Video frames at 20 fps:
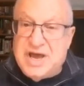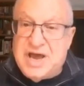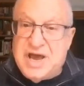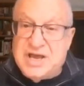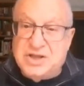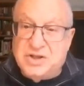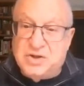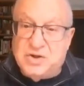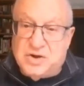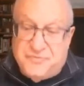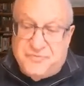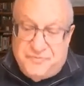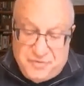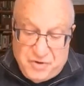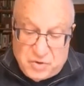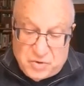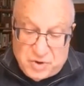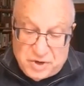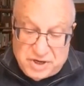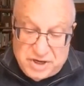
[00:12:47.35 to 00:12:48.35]
and look
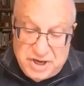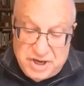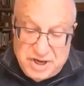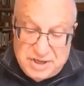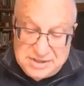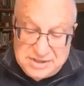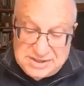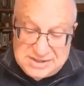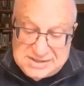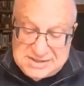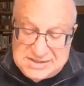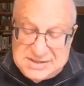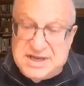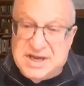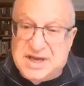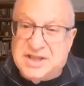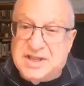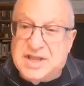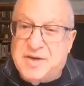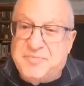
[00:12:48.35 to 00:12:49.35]
forward to
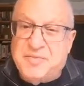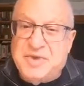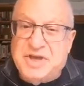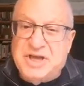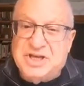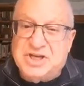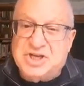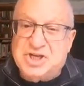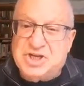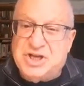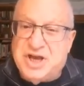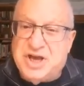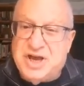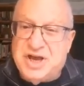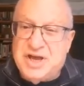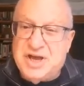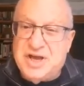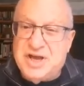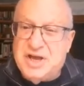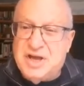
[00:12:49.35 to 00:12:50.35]
seeing them each day.